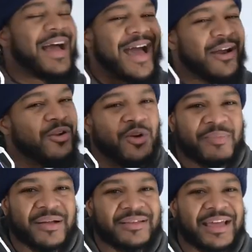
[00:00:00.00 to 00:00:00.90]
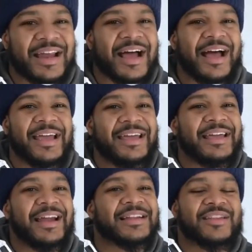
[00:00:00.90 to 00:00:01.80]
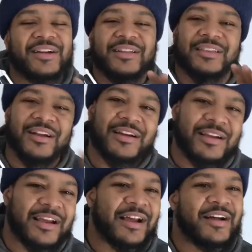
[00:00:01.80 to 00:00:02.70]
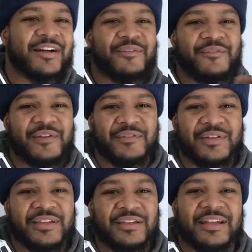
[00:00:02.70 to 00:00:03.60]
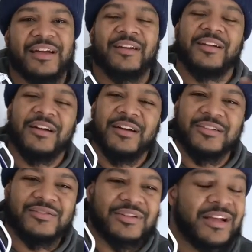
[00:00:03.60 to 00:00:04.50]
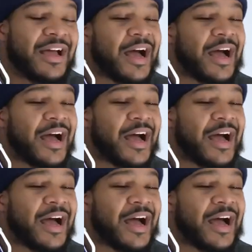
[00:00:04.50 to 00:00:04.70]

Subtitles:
I don't know about that. I heard 30, then I heard 50, then I heard 100.